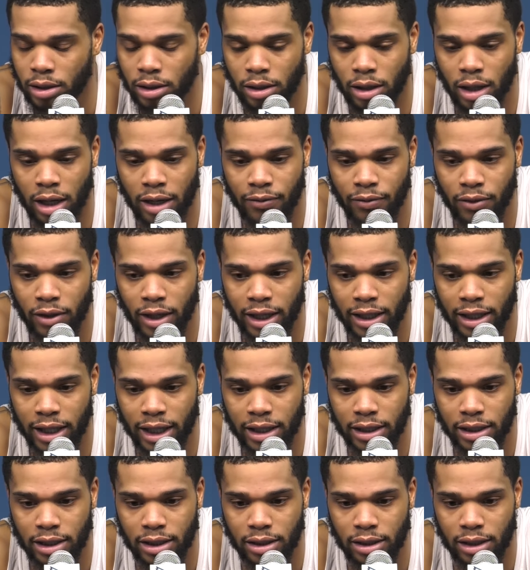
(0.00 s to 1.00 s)
You know, I feel like
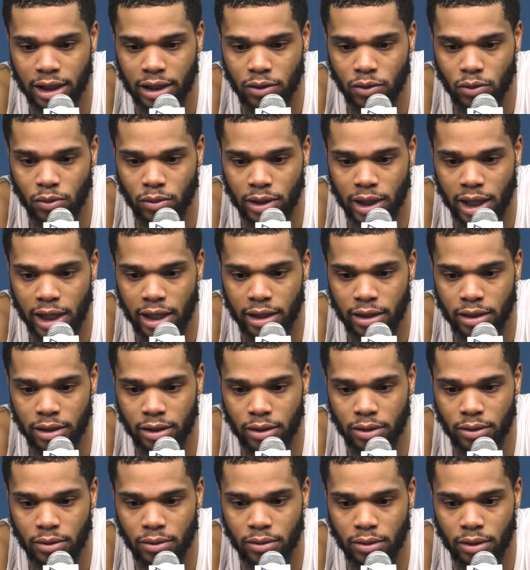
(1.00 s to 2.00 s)
that's what we got to
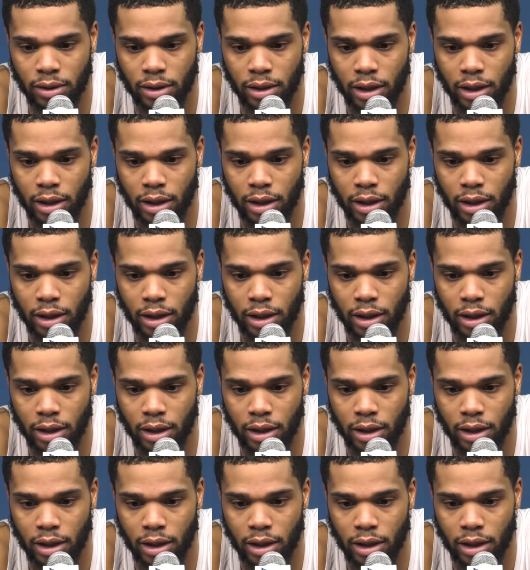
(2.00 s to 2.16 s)
do.